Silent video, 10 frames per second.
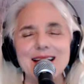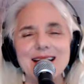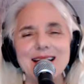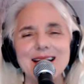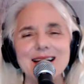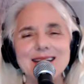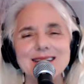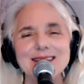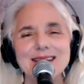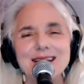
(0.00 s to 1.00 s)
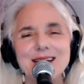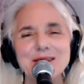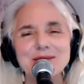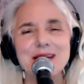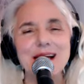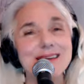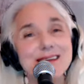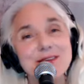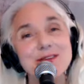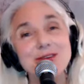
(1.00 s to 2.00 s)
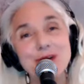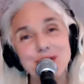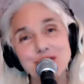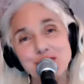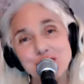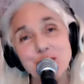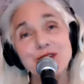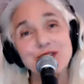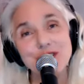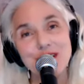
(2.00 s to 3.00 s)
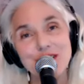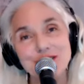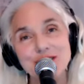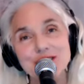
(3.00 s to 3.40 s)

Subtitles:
And I had never known so much love.